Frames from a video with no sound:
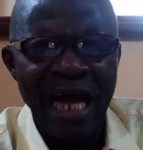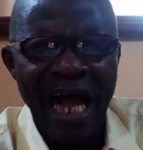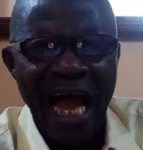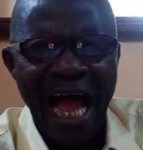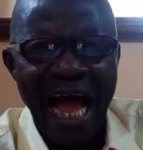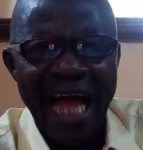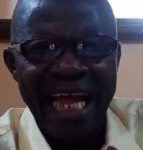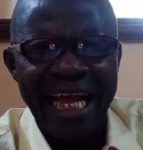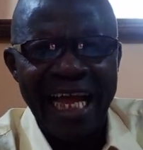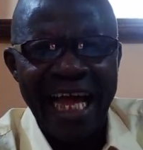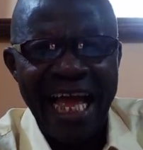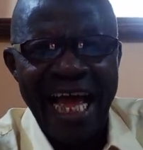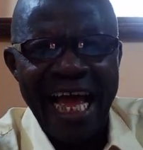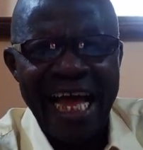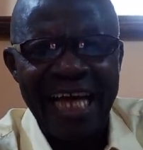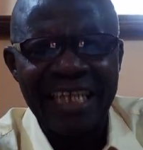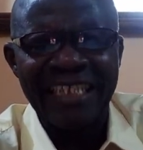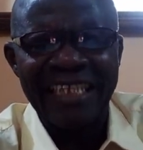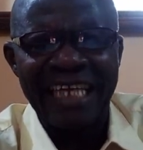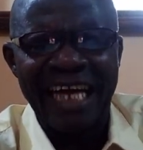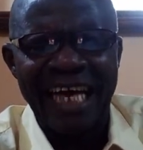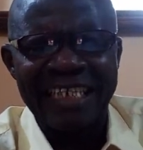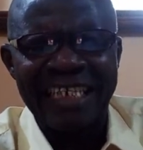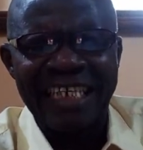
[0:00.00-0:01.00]
I
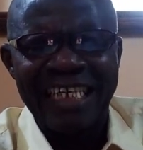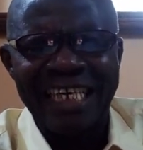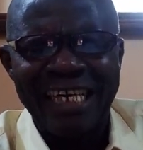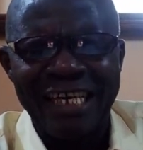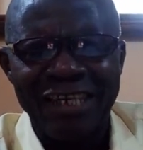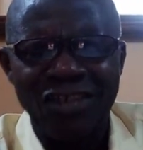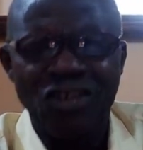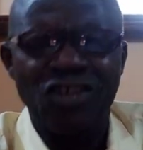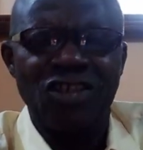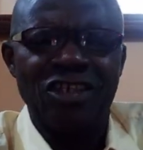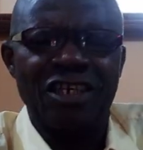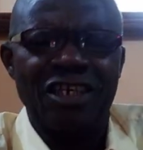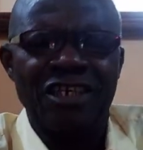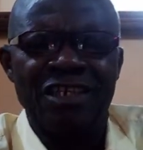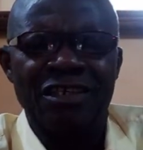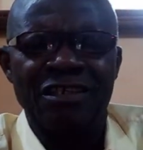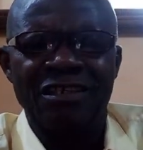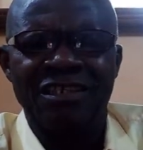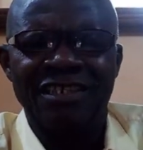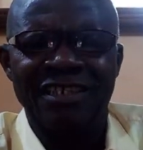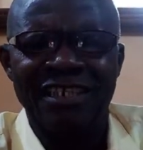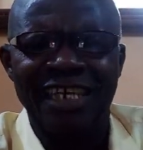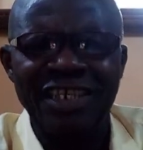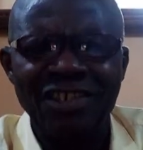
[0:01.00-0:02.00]
ate an angel
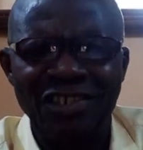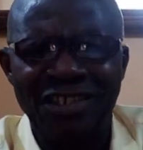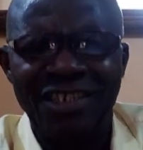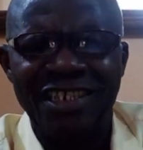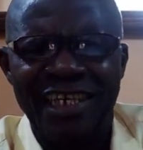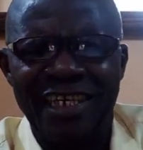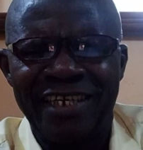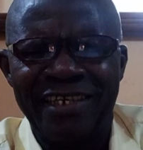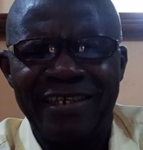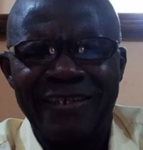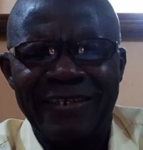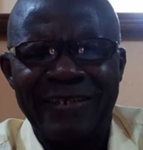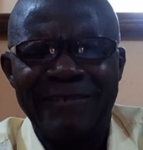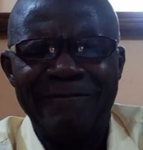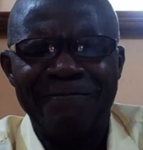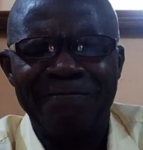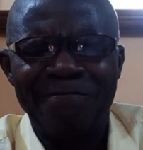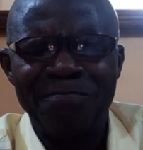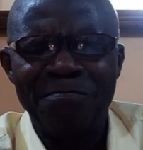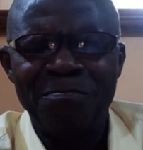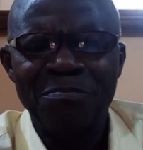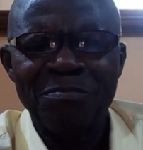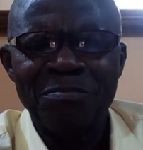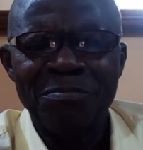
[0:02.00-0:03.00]
yesterday.
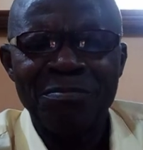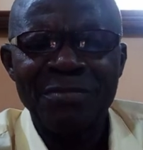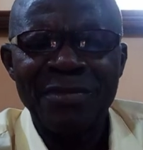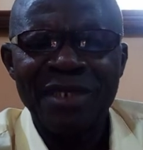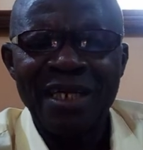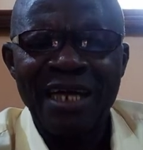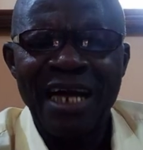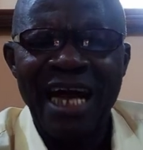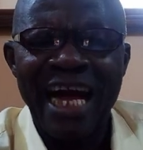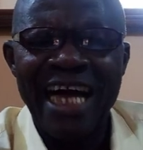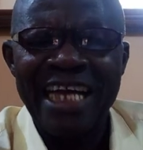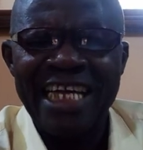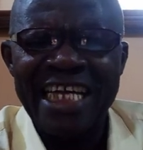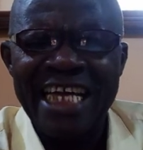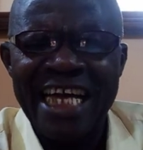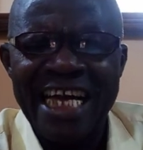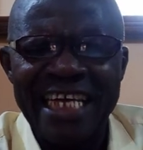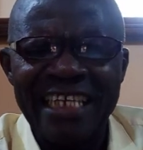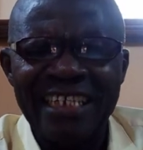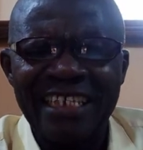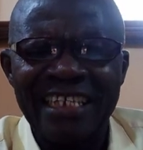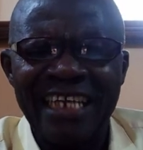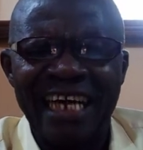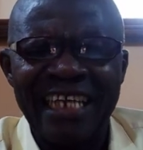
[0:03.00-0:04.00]
I
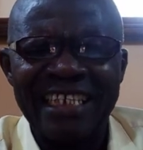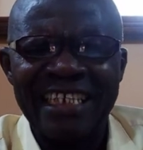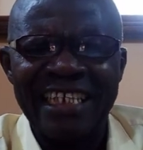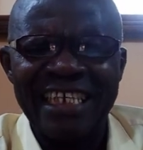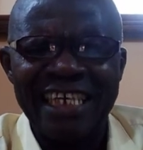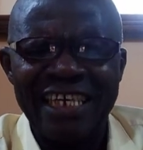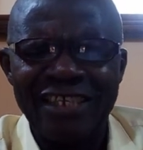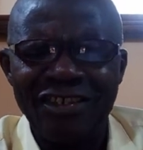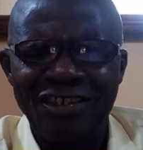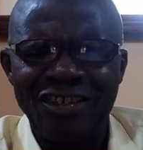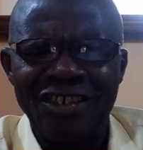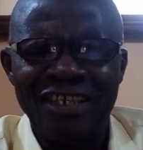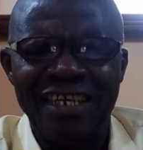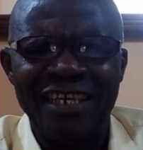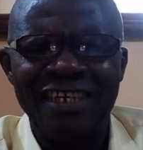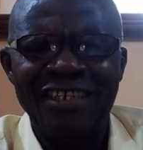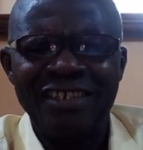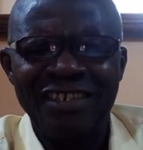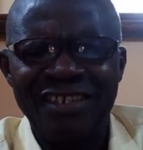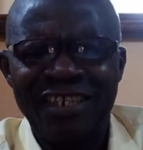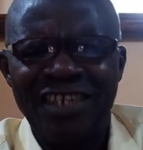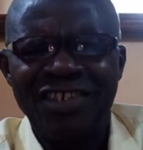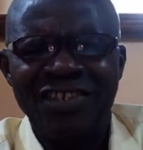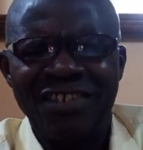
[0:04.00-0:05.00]
ate an angel
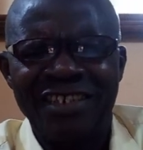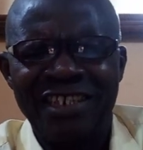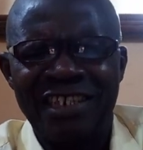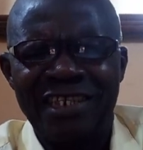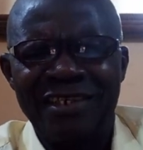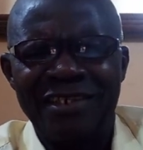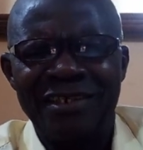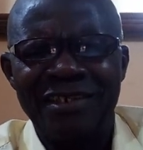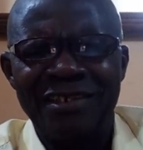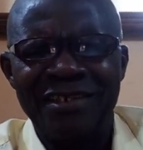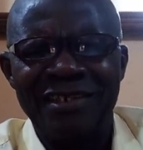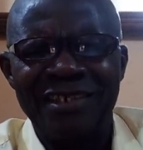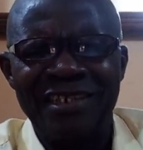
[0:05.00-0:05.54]
yesterday.